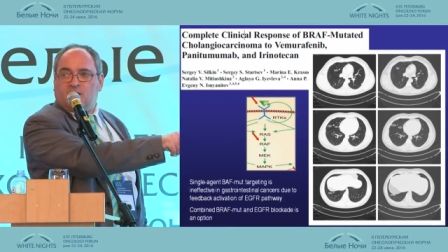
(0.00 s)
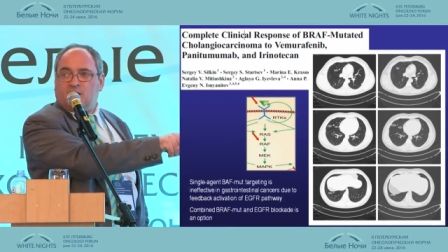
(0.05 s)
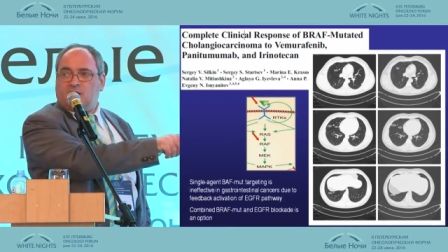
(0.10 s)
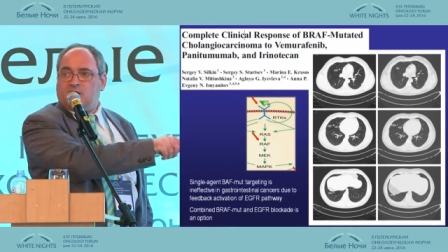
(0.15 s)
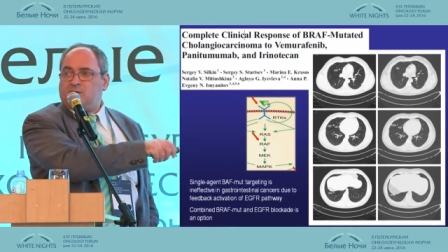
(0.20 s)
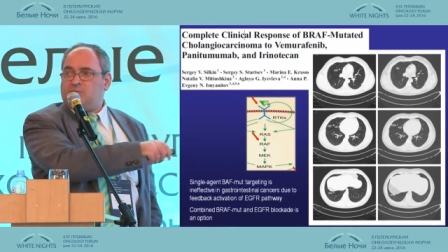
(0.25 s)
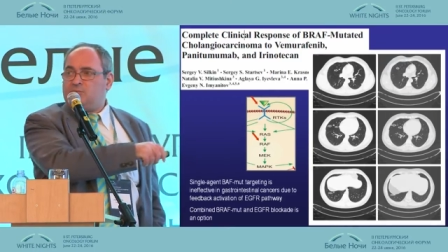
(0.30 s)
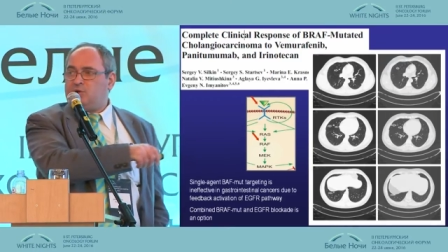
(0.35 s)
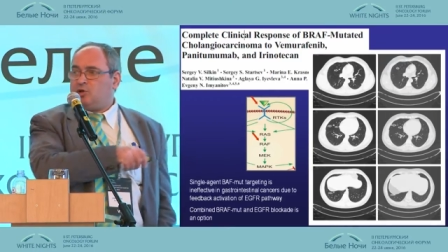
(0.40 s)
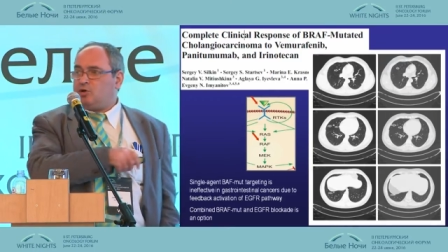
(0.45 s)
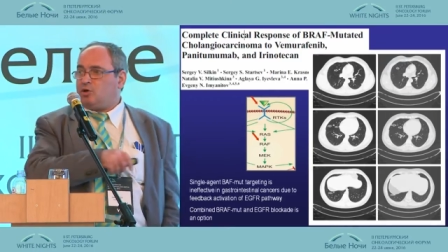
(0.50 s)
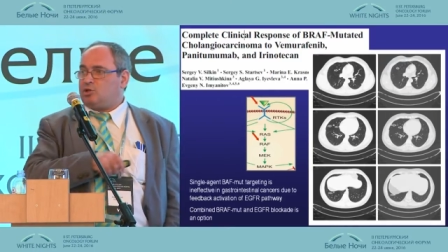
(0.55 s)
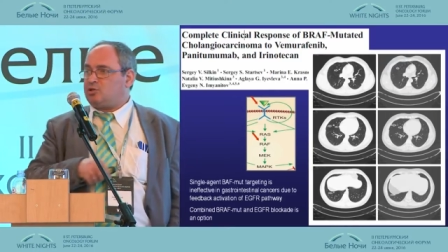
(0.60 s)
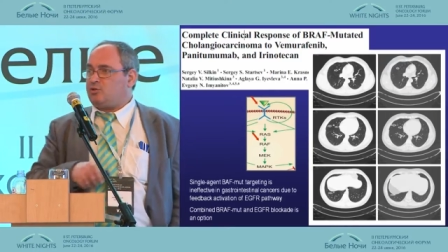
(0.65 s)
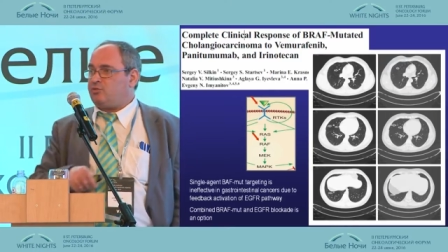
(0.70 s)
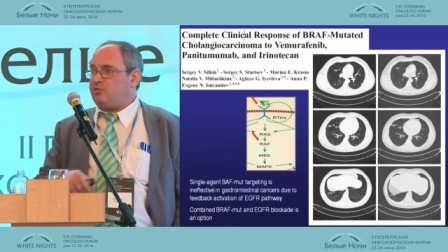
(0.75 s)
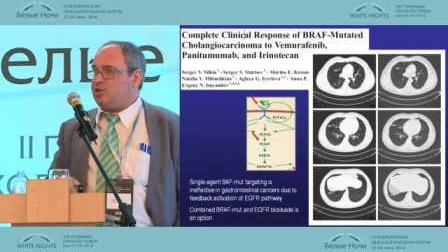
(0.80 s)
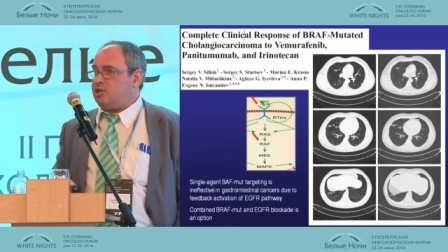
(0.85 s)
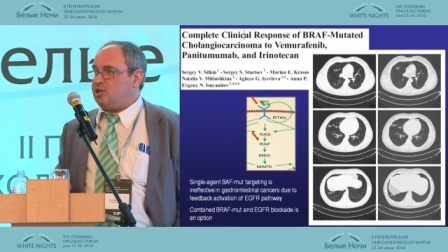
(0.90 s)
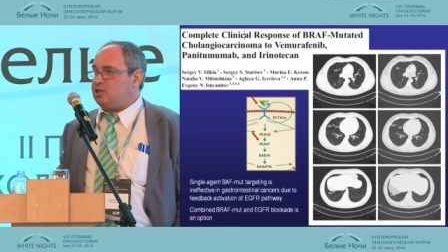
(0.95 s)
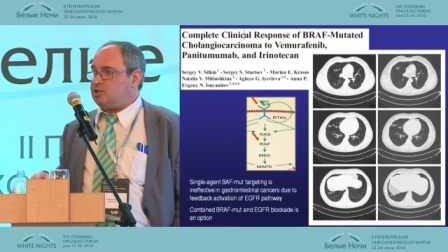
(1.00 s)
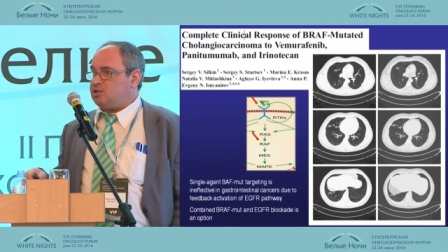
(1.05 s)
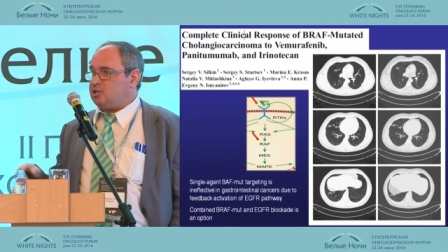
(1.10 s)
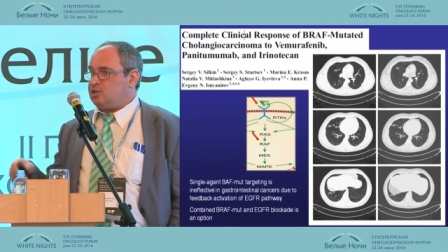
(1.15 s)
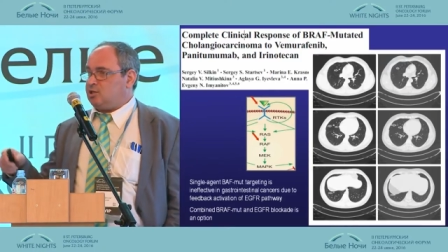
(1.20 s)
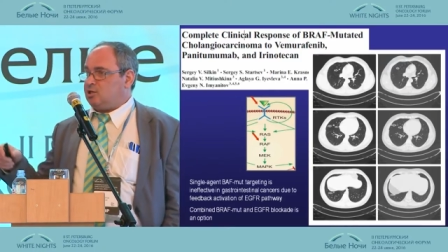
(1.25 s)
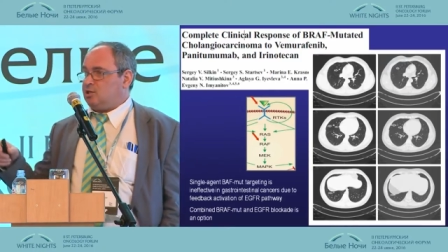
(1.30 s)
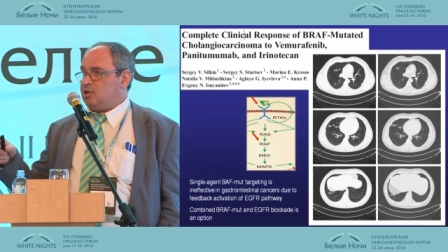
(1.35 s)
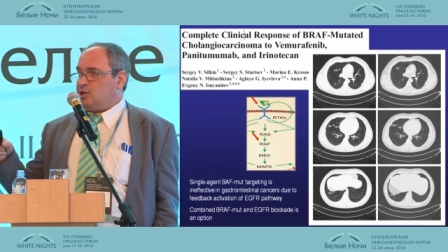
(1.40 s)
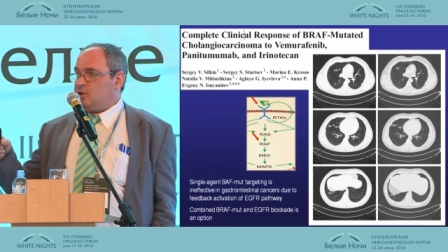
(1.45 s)
And because of this
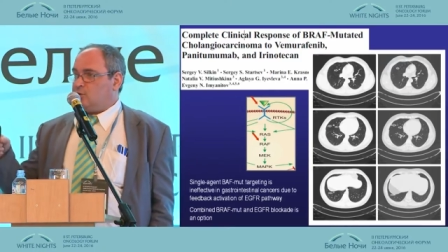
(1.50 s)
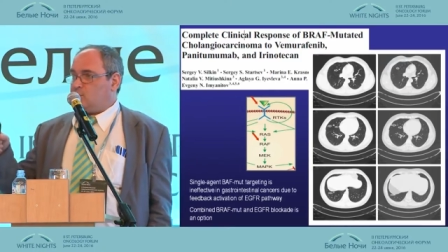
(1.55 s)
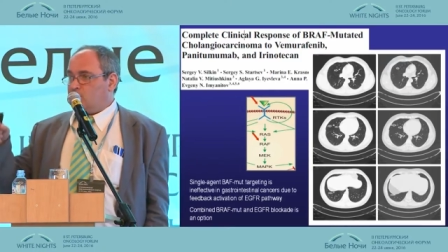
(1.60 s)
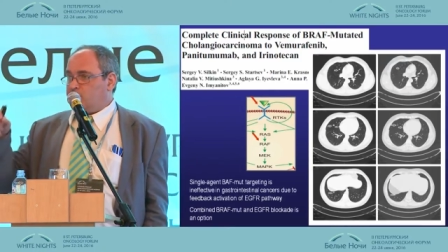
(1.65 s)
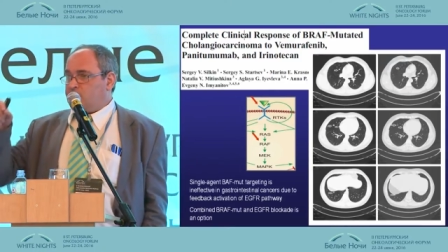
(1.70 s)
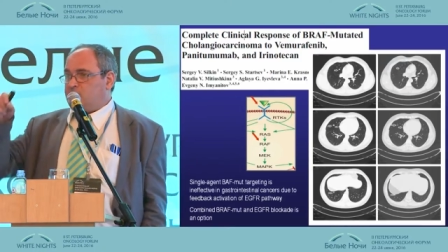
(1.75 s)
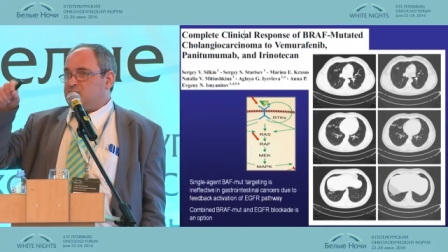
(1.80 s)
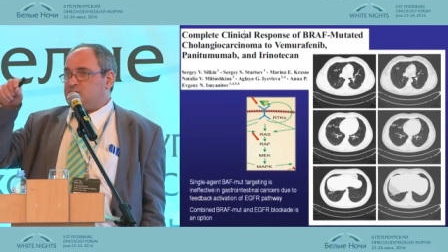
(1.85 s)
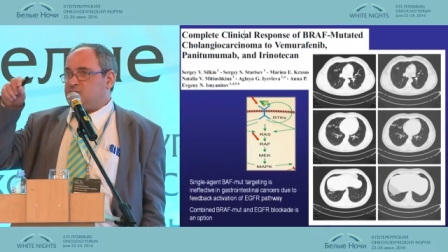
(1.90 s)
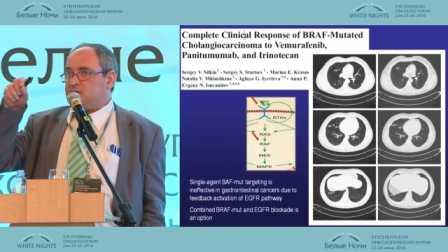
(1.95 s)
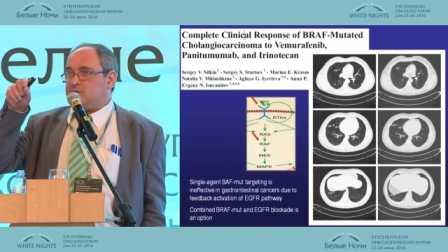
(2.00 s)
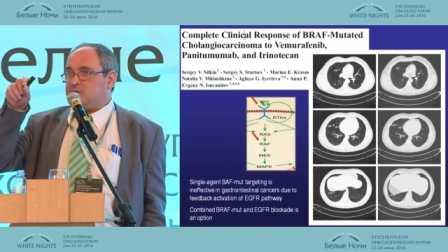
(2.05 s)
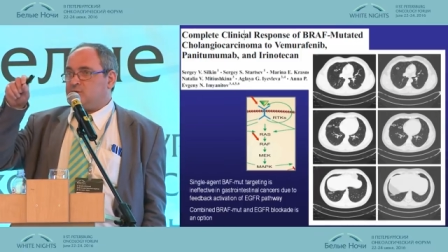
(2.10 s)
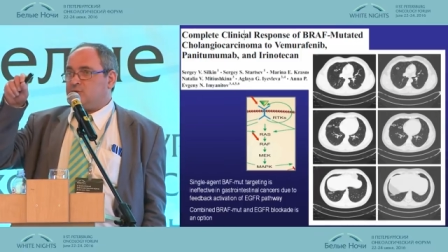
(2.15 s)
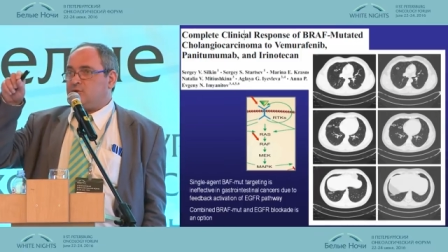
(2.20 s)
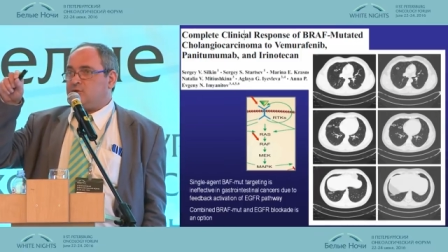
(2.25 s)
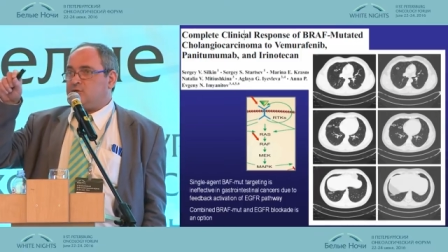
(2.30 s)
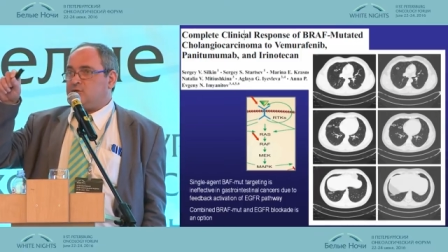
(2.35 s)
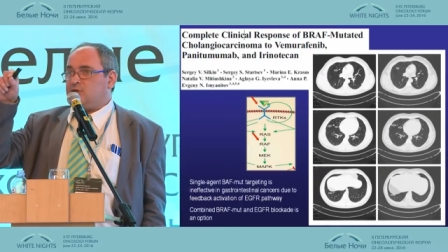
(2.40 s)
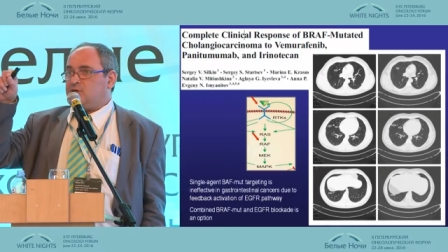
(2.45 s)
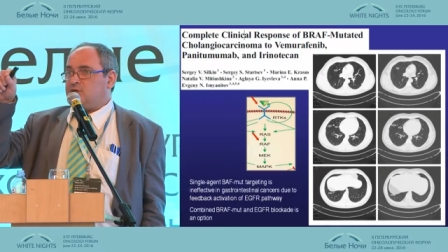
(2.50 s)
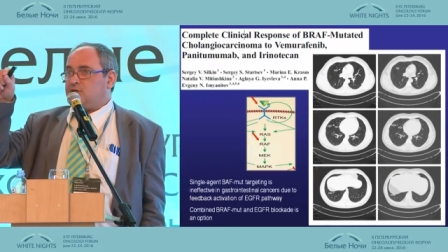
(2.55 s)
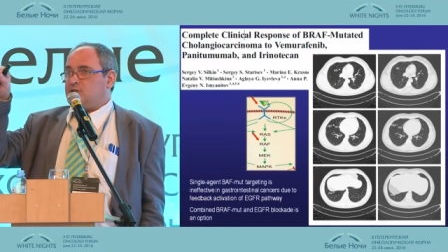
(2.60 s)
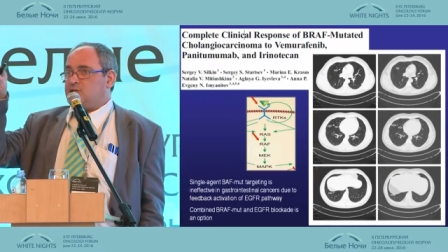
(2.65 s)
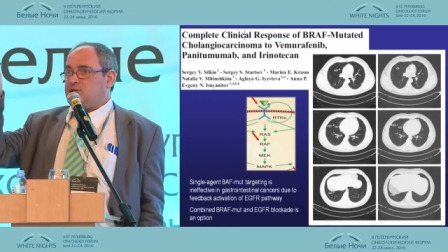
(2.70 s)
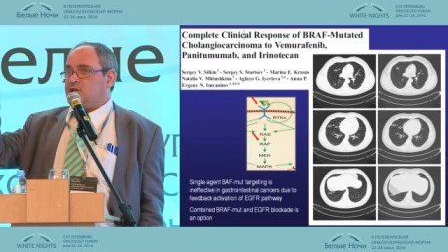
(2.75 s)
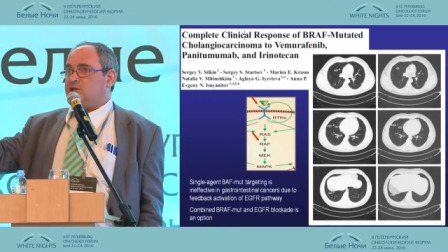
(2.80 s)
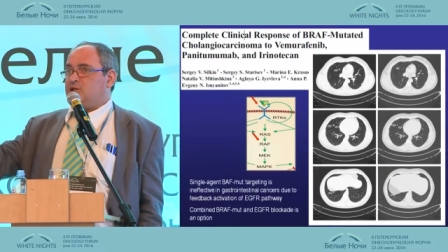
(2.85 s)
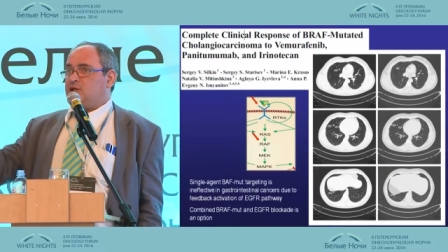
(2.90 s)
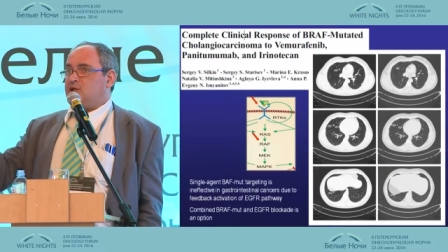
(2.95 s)
compensatory
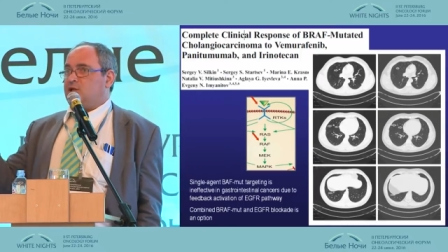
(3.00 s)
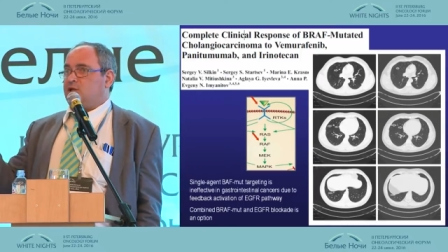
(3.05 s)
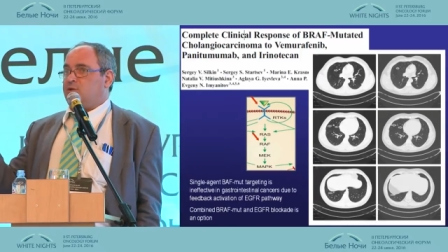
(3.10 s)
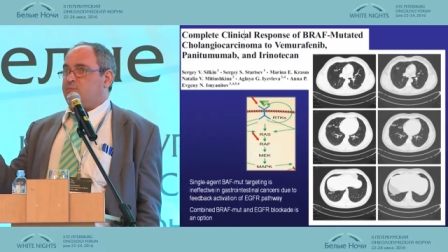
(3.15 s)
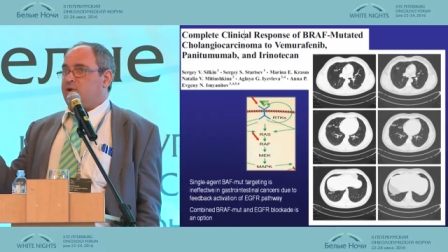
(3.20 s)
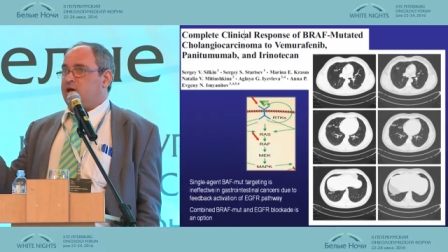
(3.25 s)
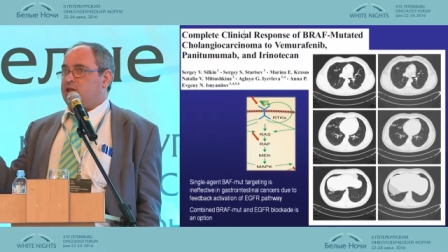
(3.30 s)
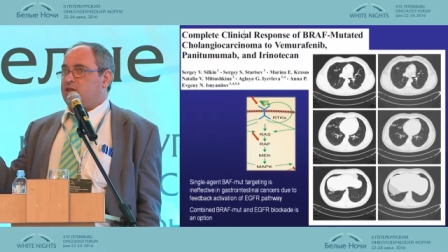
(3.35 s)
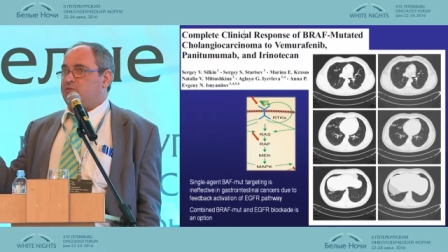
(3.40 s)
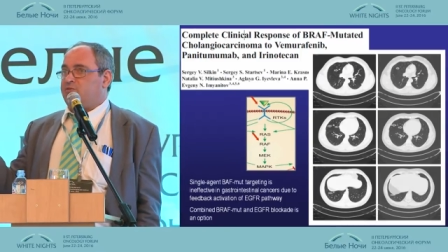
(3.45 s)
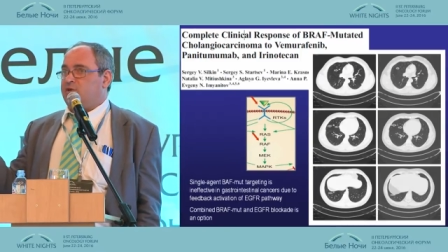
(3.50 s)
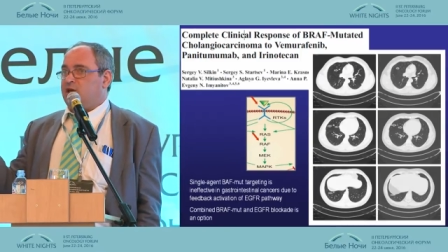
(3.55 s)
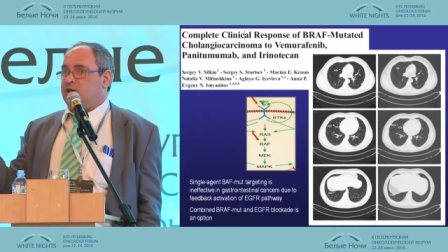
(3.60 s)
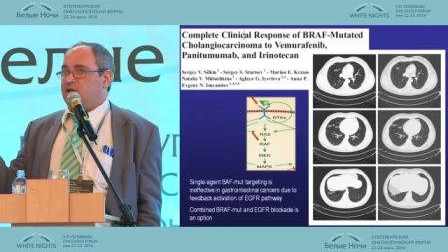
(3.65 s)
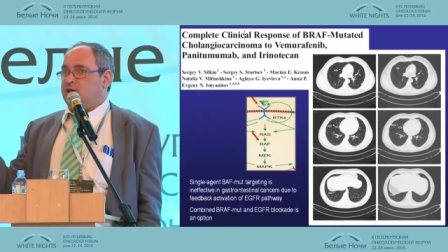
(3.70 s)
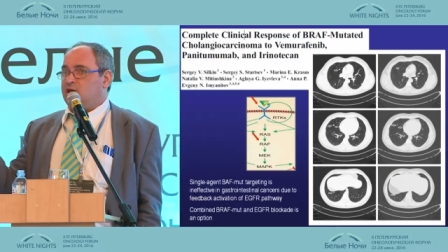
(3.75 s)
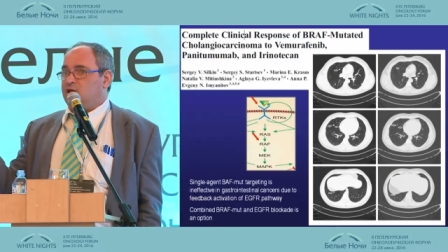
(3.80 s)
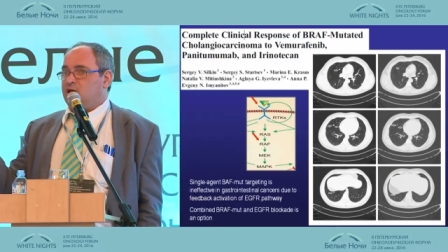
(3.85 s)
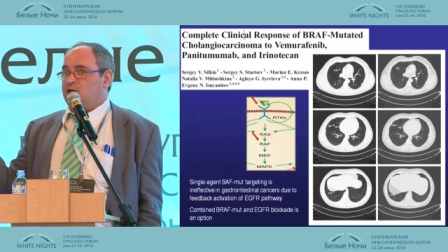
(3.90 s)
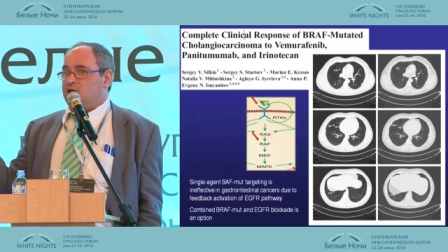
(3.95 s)
signaling pathway,